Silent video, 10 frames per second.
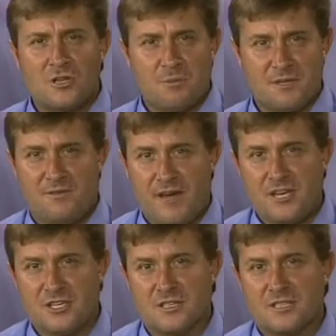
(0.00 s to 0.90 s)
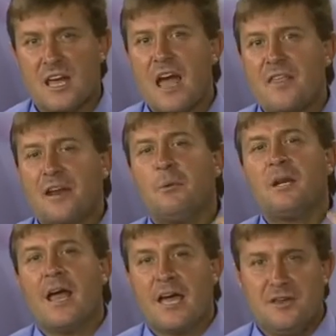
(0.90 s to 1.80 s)
observations that I would
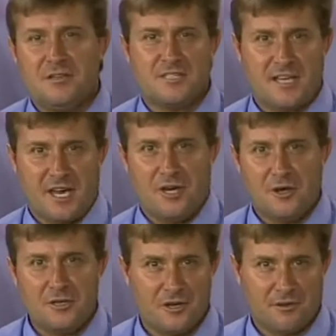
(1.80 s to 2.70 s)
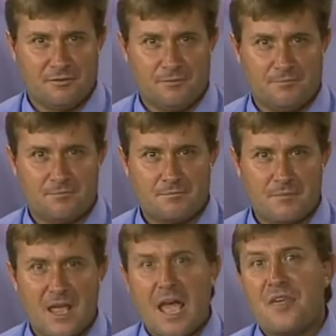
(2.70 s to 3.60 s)
like you to take note of.
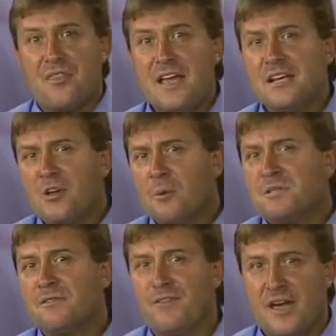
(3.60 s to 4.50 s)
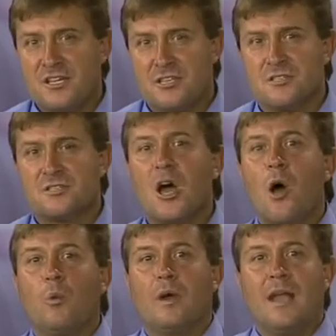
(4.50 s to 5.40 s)
These observations
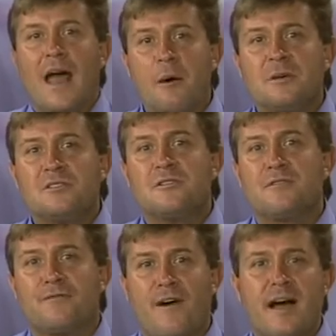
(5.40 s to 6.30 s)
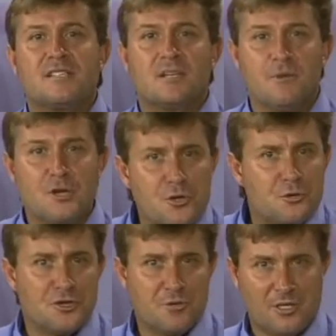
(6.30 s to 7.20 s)
will allow us to define some new
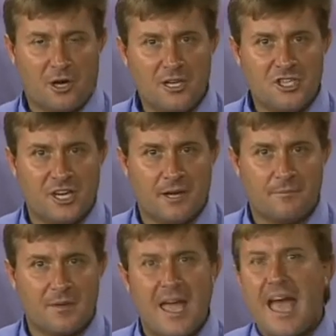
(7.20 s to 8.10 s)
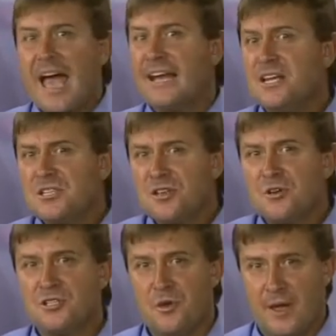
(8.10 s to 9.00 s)
terminology and in so
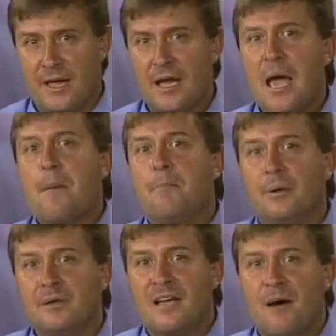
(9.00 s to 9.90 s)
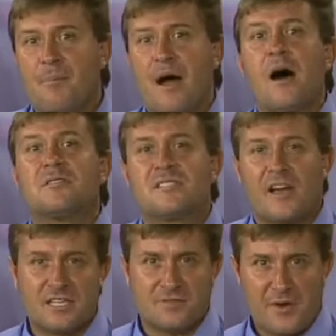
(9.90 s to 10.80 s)
doing build up our
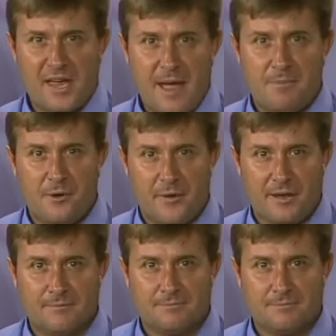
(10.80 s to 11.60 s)
science vocabulary.